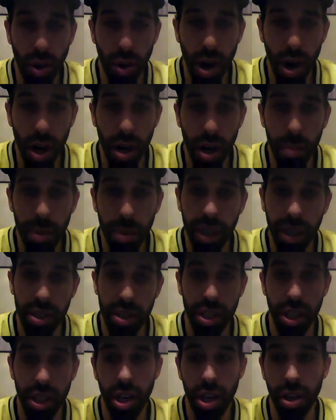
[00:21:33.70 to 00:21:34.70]
so hard
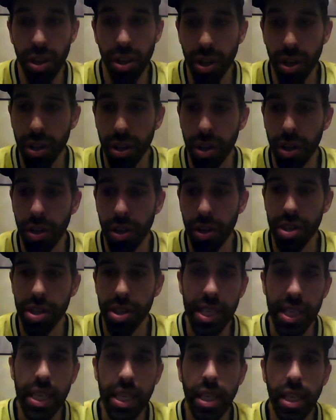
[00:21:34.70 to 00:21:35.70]
because they're
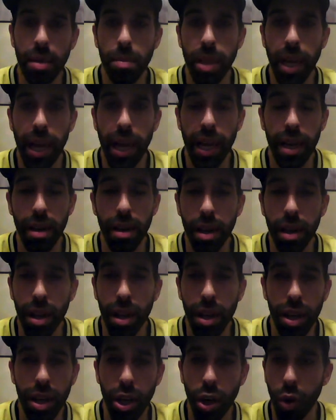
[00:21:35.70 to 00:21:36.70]
this team that
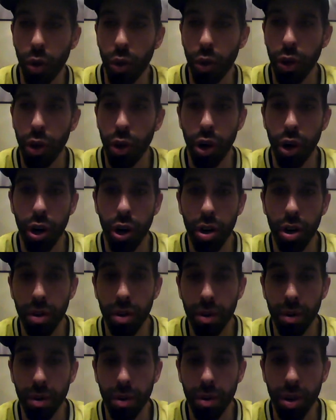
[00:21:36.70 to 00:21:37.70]
they're
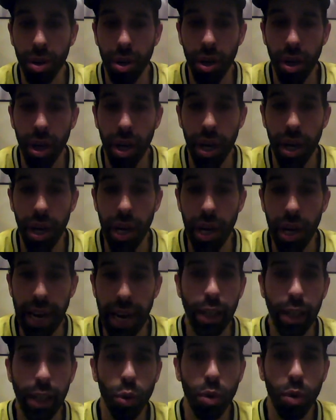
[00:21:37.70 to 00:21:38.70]
an
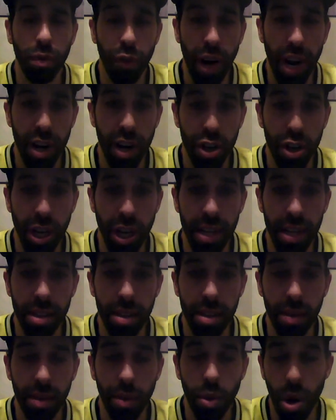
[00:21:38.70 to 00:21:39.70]
actual
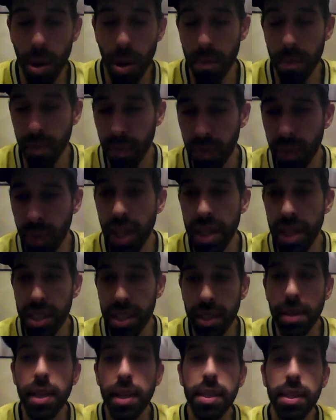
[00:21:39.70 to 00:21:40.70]
franchise. Well,
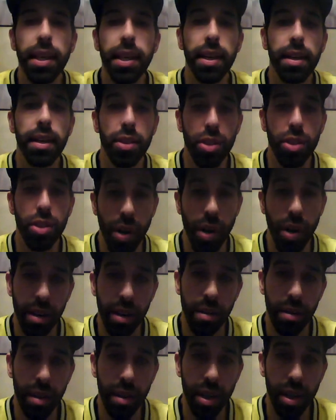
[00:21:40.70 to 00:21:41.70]
let's get it straight.
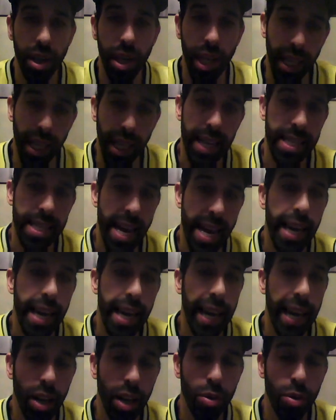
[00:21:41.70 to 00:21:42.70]
That
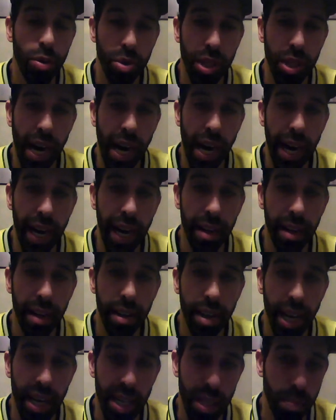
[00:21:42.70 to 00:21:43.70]
Zach Andrews guy
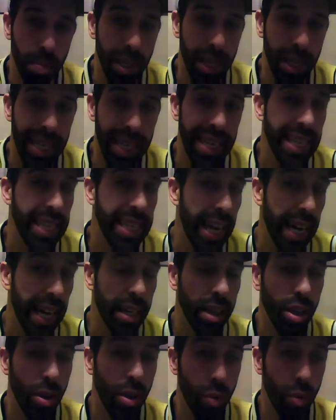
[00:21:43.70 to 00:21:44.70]
has played
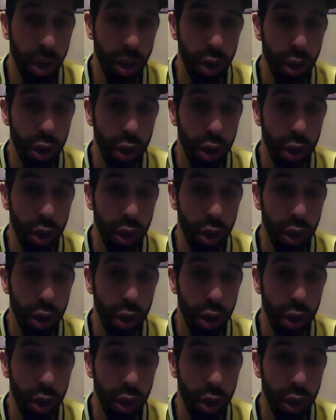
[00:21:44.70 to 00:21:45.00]
10 career